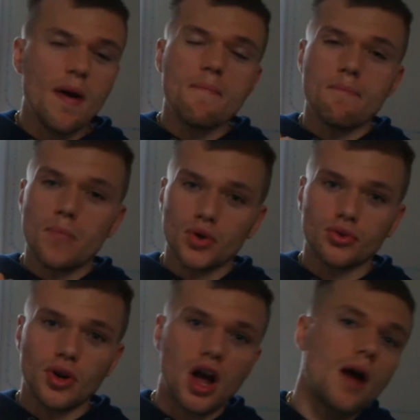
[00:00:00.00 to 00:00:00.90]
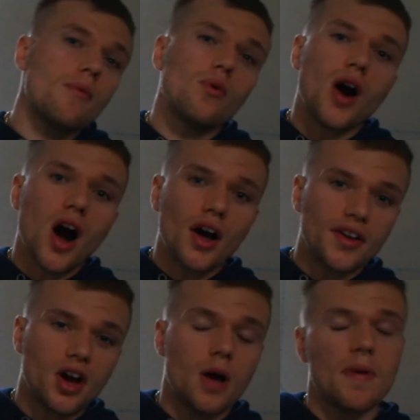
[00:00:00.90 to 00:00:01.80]
moderate carb, or high
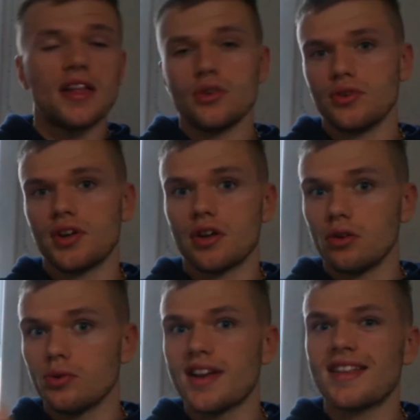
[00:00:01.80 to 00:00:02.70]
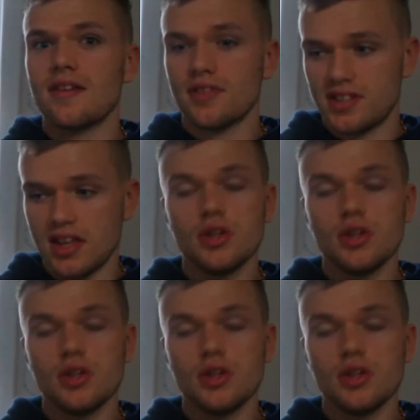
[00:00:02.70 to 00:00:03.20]
carb, and you're in a caloric deficit,